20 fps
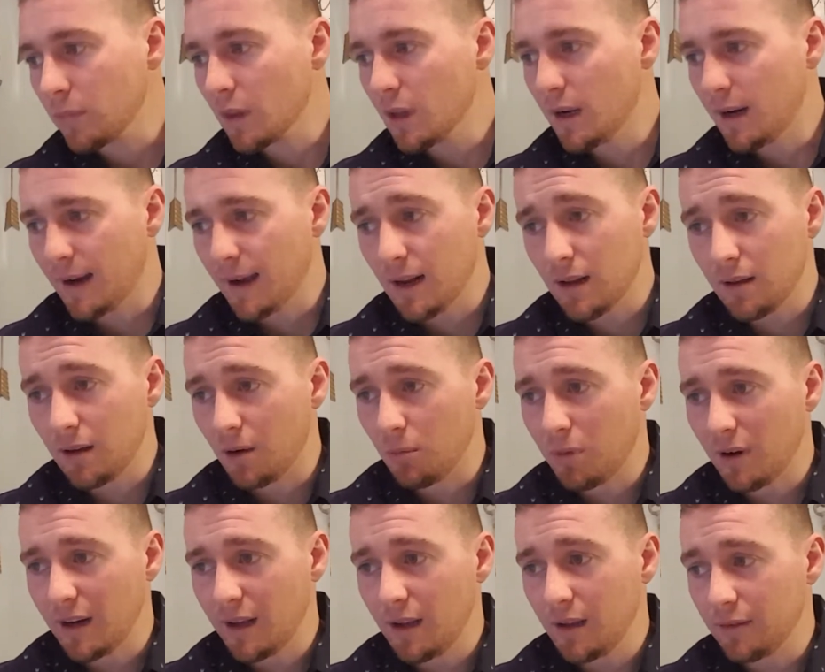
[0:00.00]
I got a
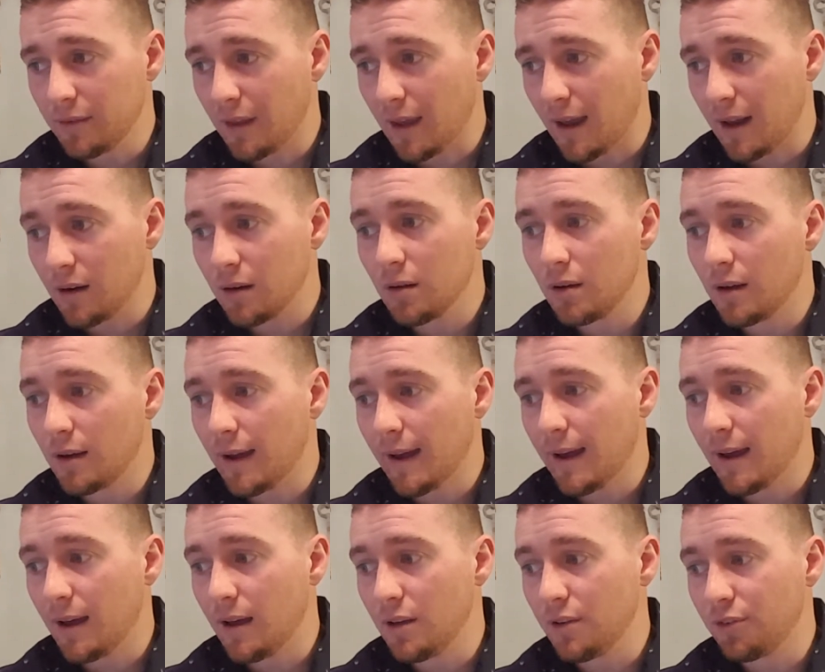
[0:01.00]
buddy that
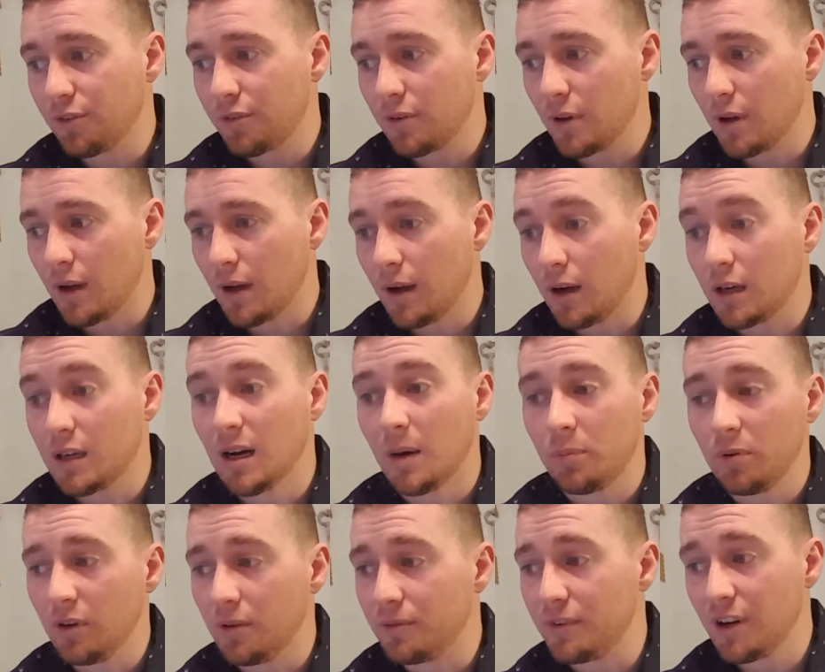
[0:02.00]
has a
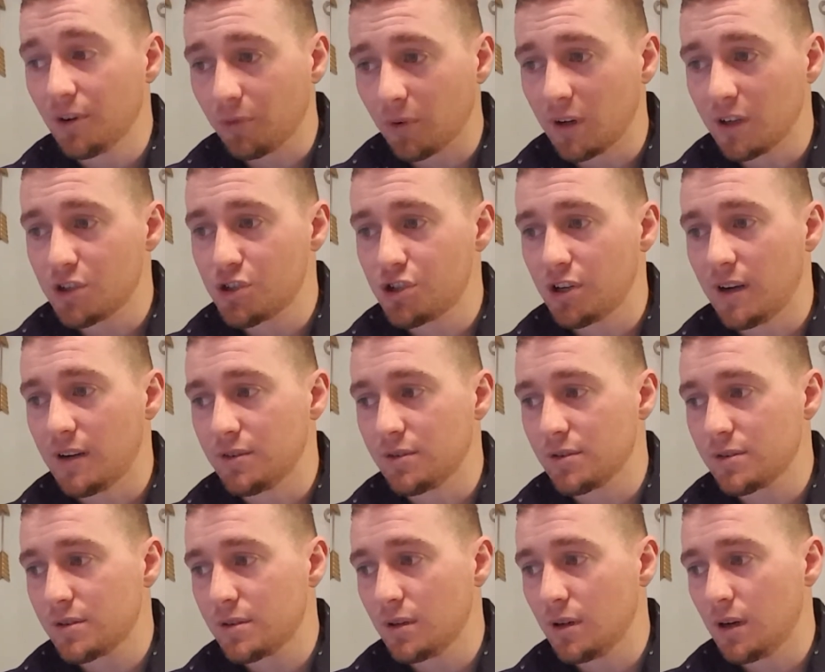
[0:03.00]
couple of different
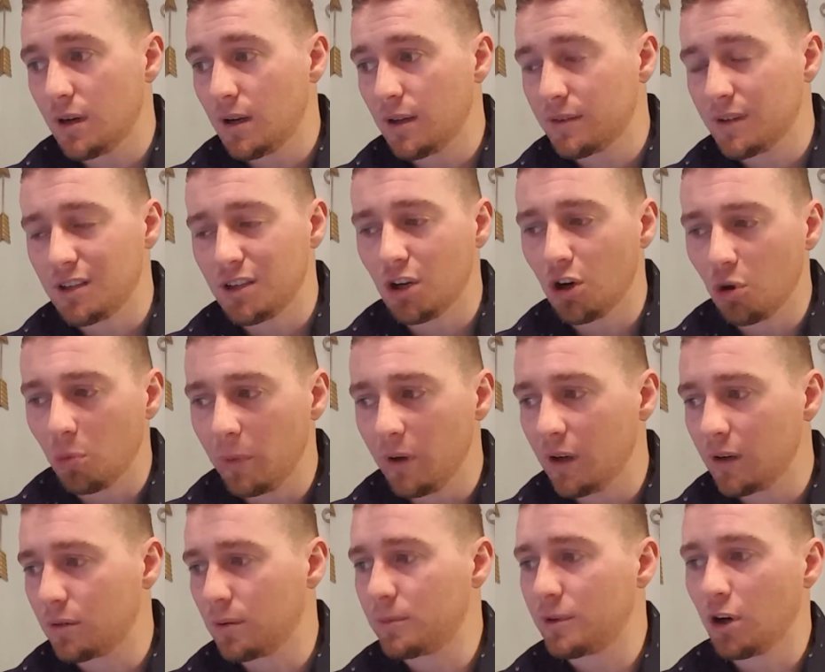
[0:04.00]
exchanges. I think
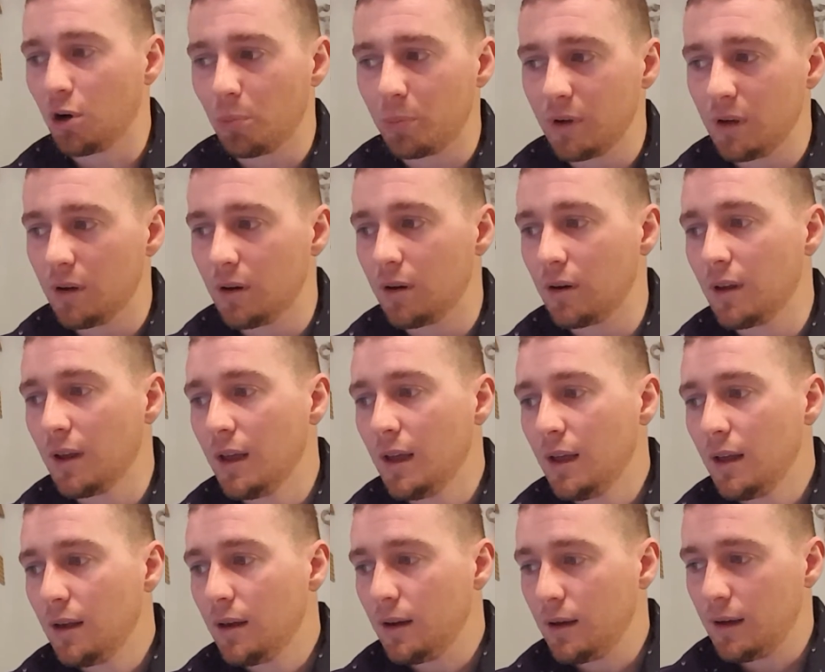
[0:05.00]
Yobit, Cryptopia,
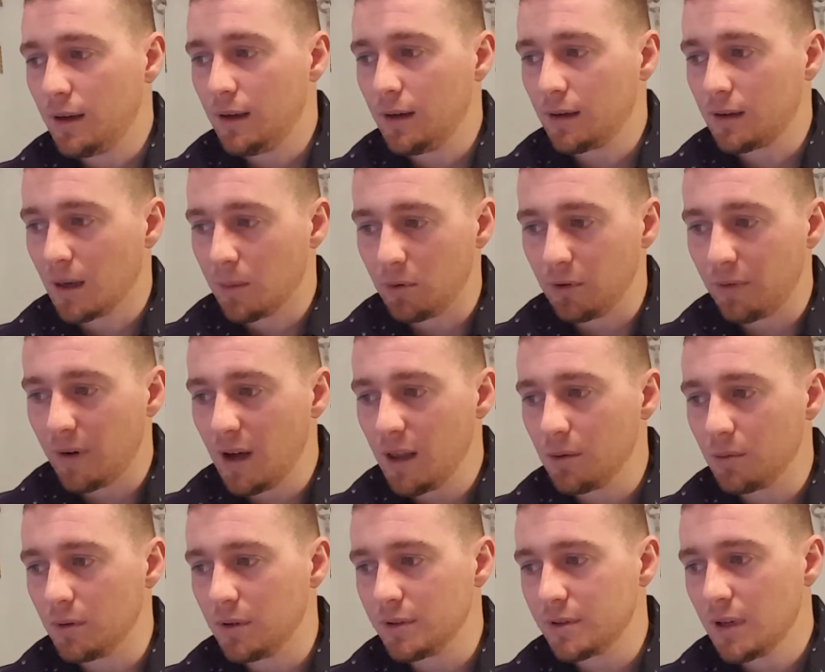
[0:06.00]
and a couple of
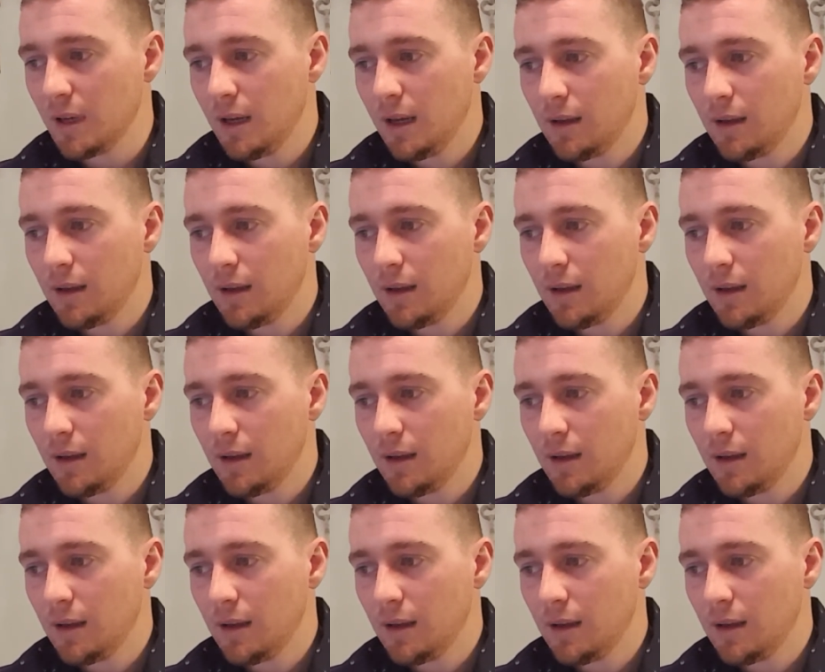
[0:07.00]
other ones.